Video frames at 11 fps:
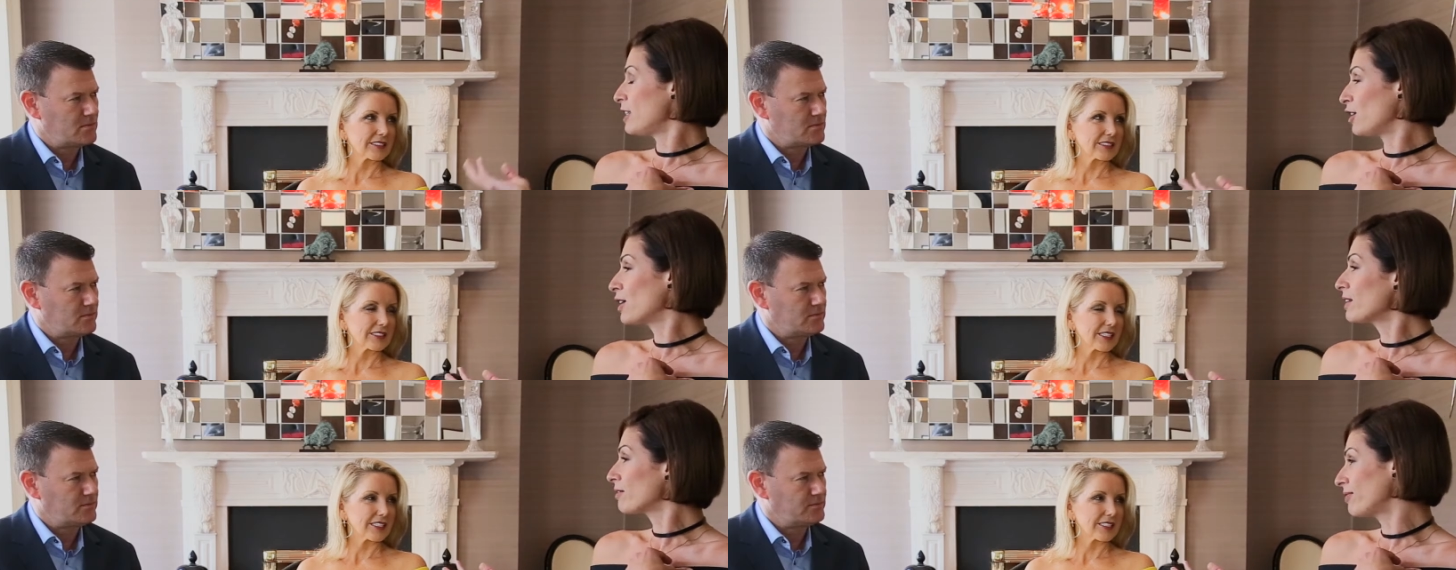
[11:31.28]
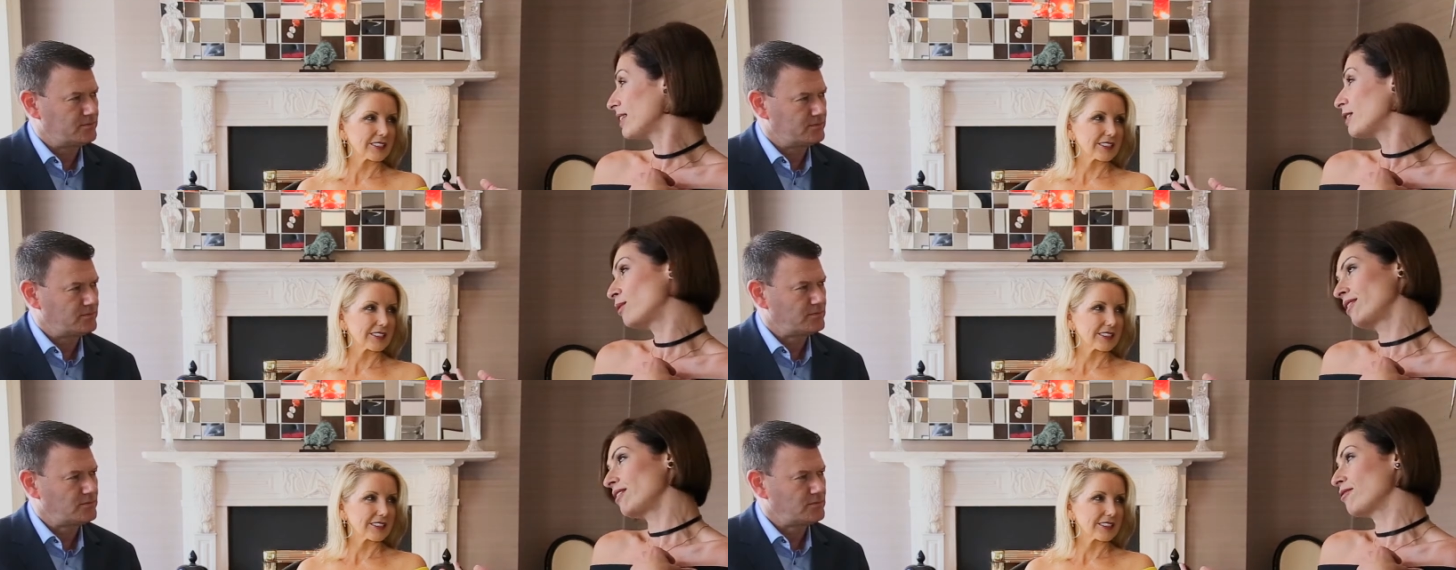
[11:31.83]
Speaker 1: and you're going to fill it
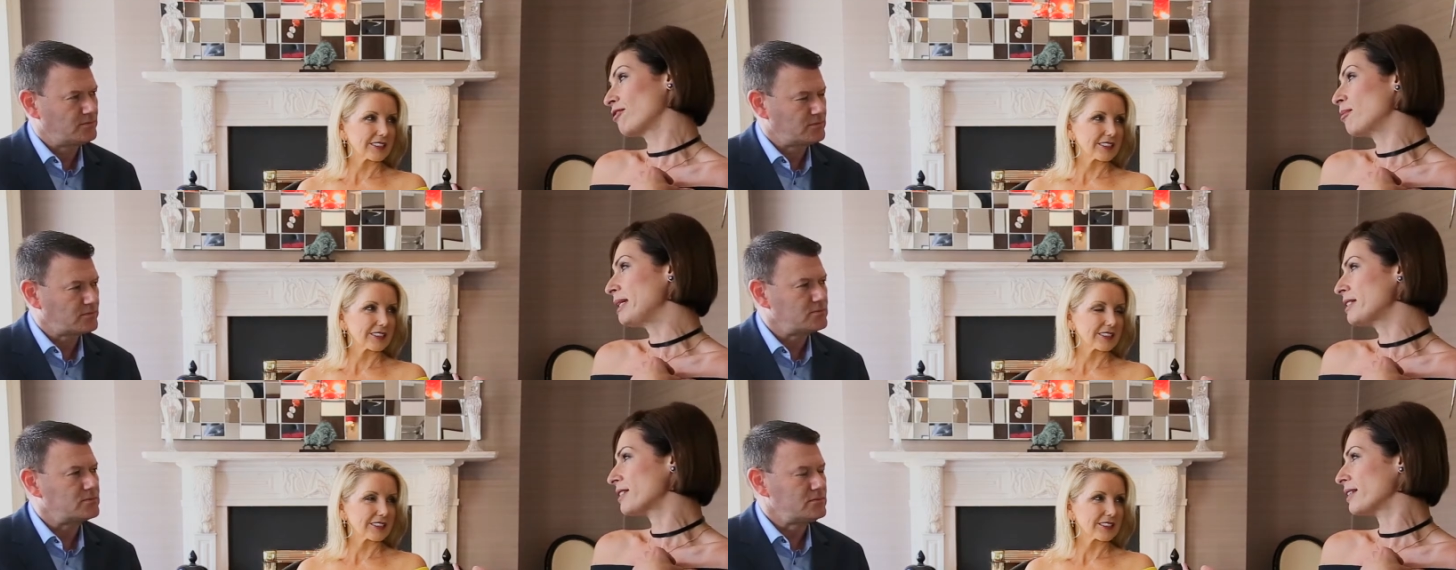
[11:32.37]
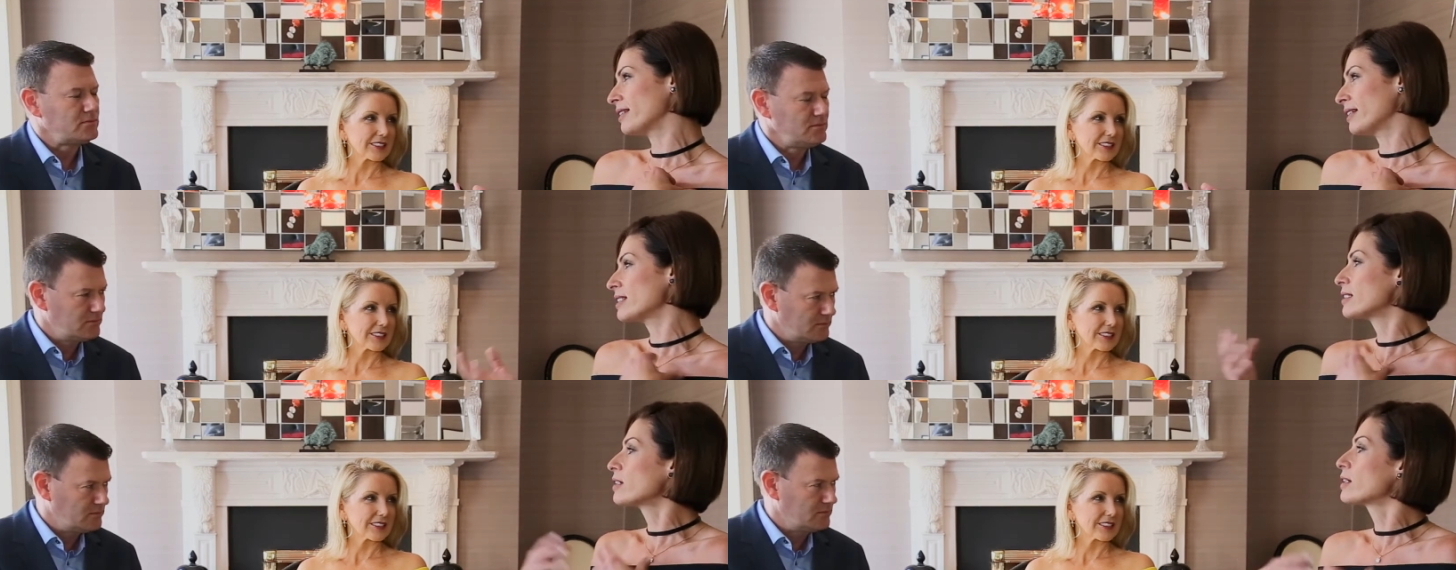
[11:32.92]
with information
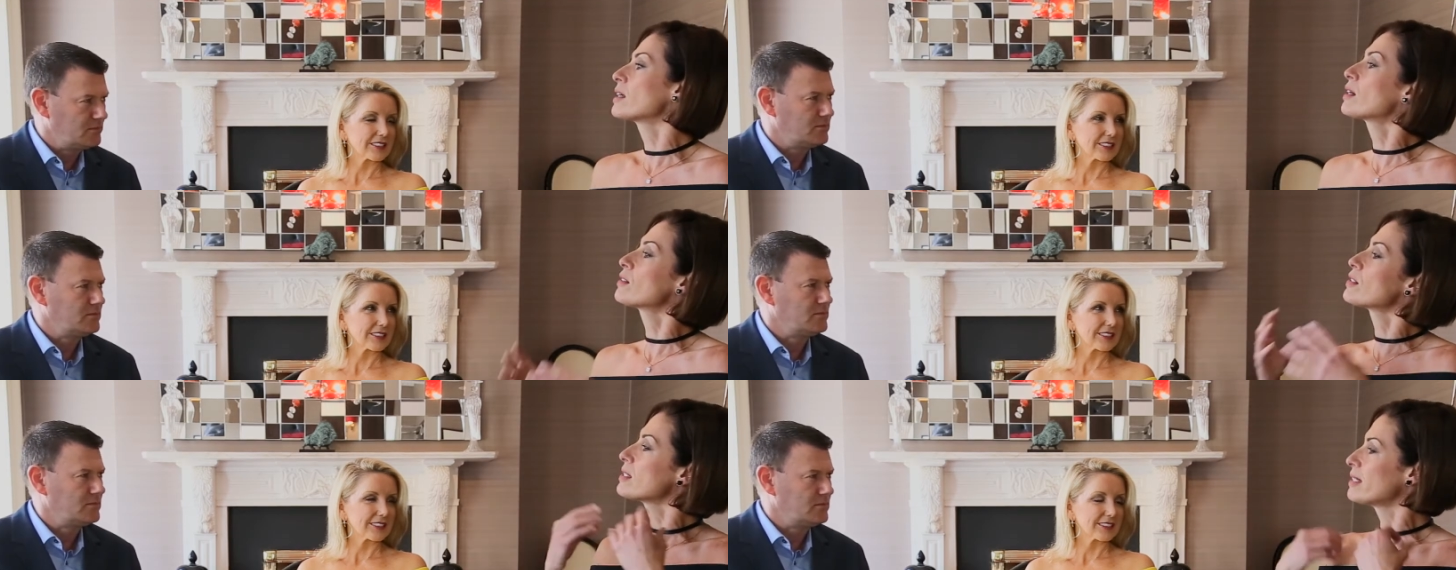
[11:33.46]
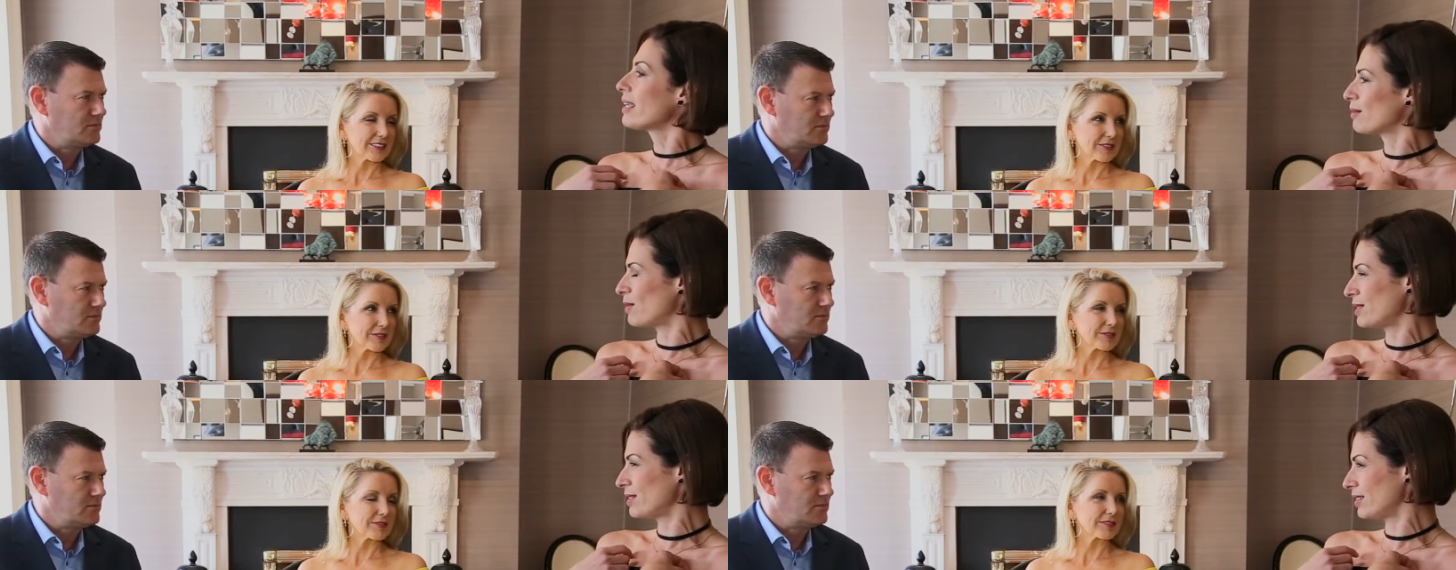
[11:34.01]
because you're going to understand
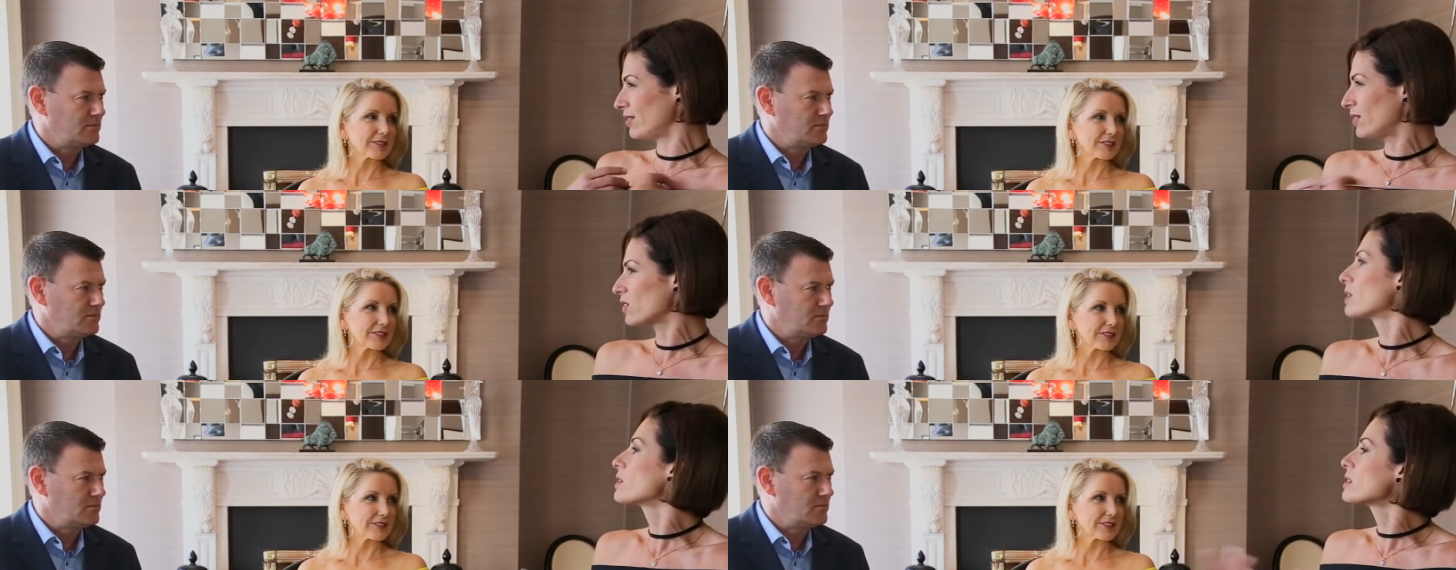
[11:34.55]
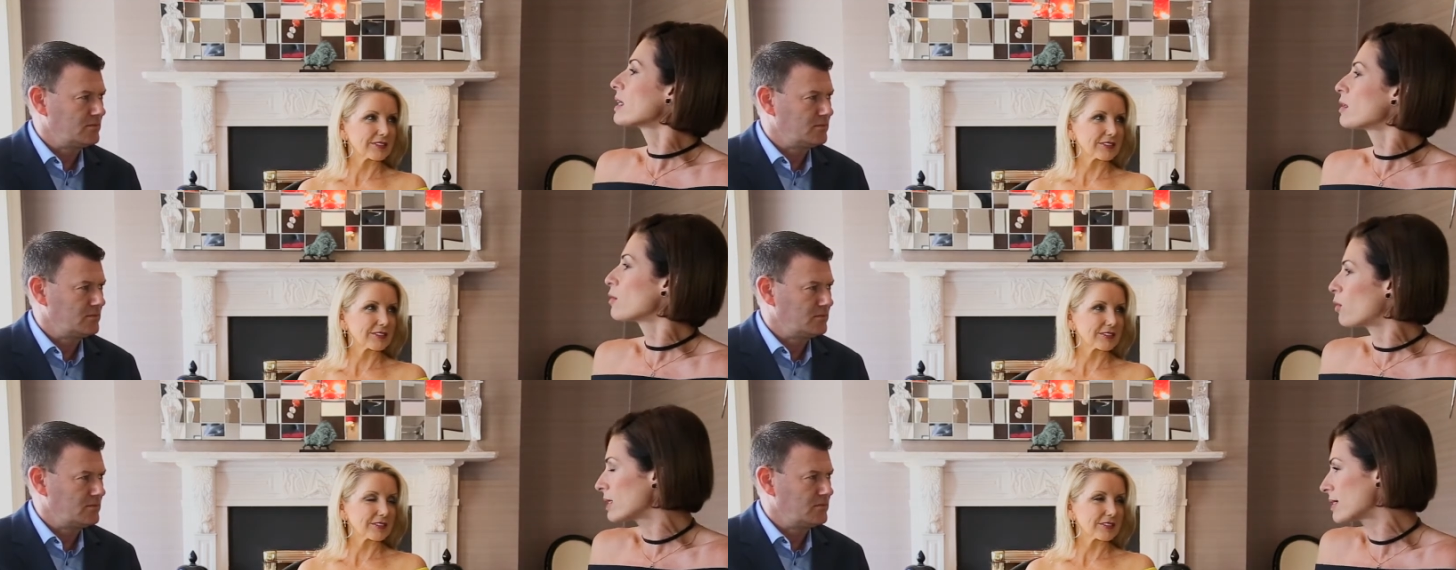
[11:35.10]
what to do. You're going to understand
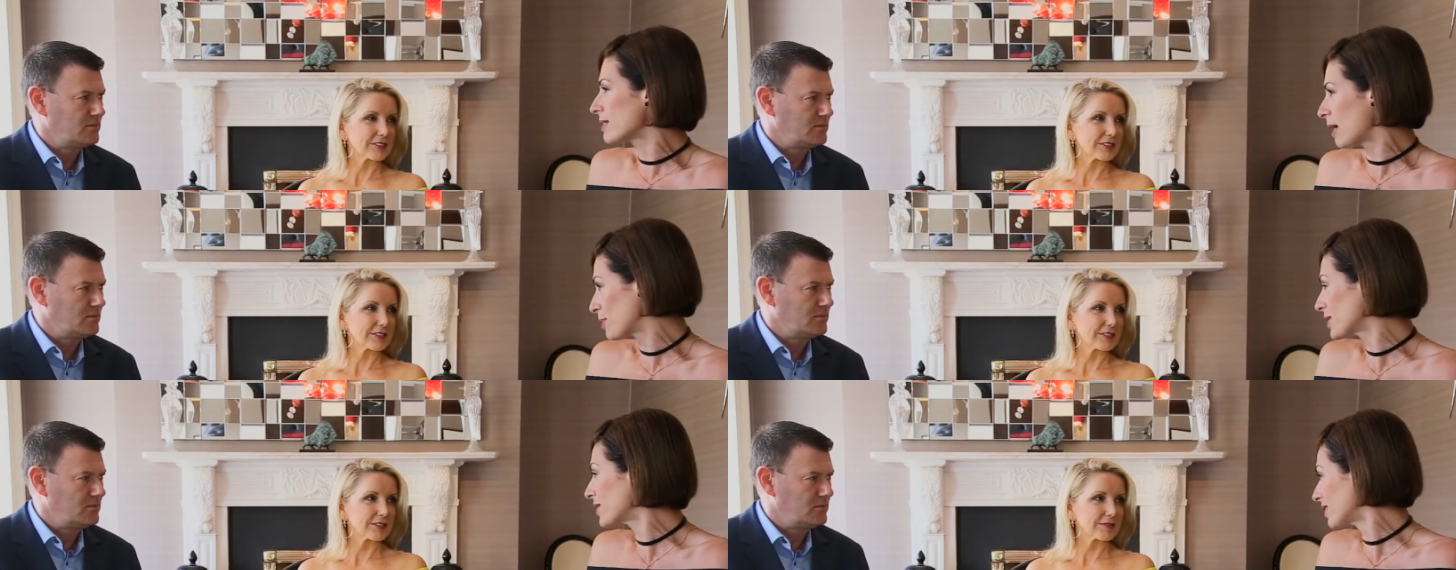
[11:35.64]
what steps